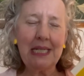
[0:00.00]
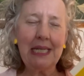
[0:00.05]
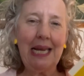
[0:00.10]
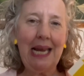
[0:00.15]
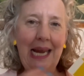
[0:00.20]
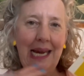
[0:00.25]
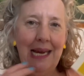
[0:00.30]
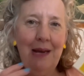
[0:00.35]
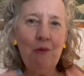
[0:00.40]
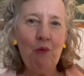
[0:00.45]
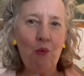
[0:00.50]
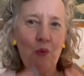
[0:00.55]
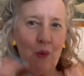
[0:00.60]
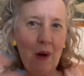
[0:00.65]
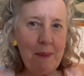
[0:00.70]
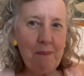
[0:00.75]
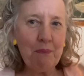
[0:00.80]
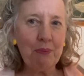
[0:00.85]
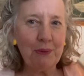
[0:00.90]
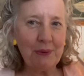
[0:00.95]
he
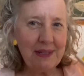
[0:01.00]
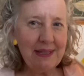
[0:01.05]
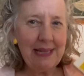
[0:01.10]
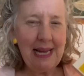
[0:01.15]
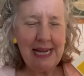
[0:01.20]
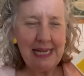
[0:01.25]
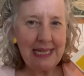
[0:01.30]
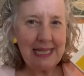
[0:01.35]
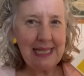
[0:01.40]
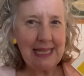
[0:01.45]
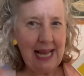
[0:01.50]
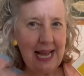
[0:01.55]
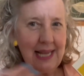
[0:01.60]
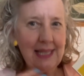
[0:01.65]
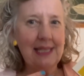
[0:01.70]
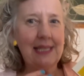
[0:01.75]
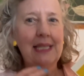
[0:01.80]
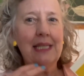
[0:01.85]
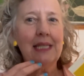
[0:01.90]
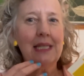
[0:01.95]
represents that
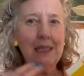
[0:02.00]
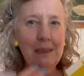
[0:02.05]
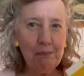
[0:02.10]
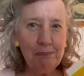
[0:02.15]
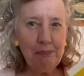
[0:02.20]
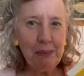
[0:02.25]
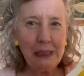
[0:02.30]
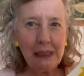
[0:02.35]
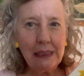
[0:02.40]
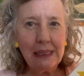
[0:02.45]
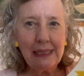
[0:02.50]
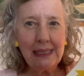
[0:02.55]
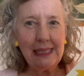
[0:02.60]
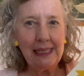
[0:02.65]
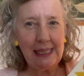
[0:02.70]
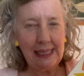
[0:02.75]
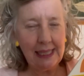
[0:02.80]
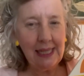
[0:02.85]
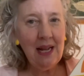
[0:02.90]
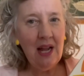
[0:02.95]

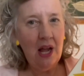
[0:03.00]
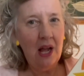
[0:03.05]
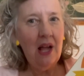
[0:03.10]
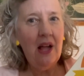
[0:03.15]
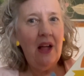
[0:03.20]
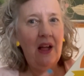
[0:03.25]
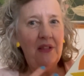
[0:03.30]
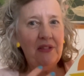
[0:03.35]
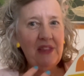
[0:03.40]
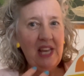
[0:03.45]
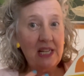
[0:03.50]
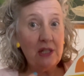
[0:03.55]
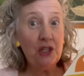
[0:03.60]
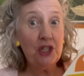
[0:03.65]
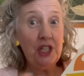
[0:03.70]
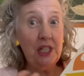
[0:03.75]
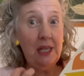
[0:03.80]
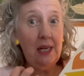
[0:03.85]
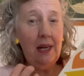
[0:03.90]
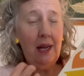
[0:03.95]
stability that
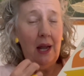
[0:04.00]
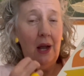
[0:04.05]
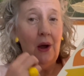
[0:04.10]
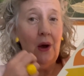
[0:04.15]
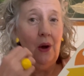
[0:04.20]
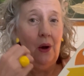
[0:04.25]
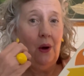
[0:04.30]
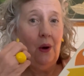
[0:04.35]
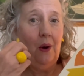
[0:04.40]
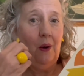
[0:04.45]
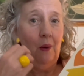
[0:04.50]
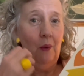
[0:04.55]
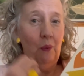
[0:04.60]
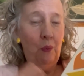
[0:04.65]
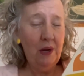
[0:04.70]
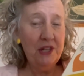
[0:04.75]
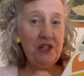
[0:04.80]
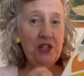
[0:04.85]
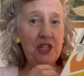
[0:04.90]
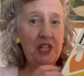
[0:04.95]
she
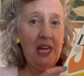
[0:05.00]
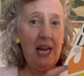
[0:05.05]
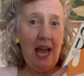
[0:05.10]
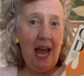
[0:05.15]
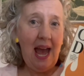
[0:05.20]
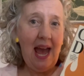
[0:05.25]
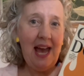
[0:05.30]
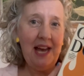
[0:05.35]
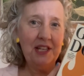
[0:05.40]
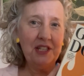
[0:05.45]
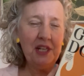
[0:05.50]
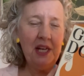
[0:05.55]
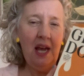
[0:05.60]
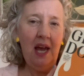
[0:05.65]
wished she had.